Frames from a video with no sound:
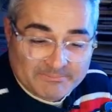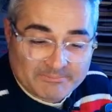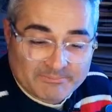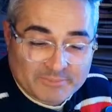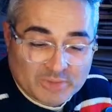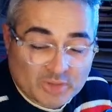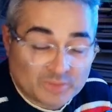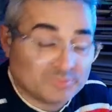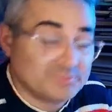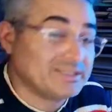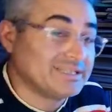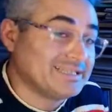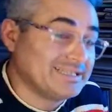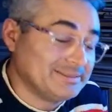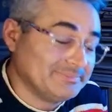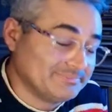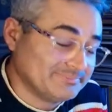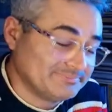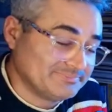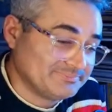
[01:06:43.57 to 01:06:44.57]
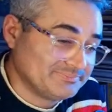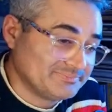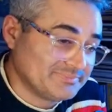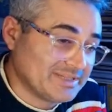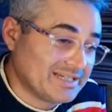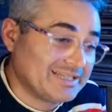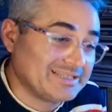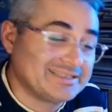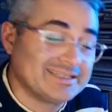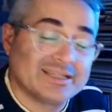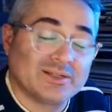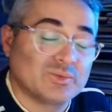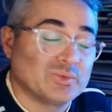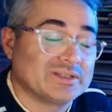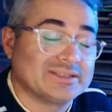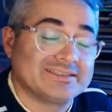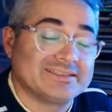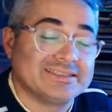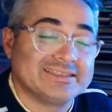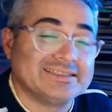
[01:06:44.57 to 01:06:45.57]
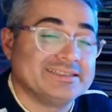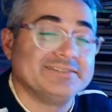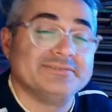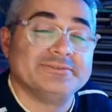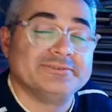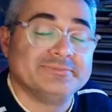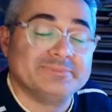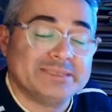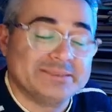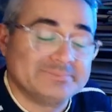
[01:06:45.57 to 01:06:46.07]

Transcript: Or picky. I take what they give me.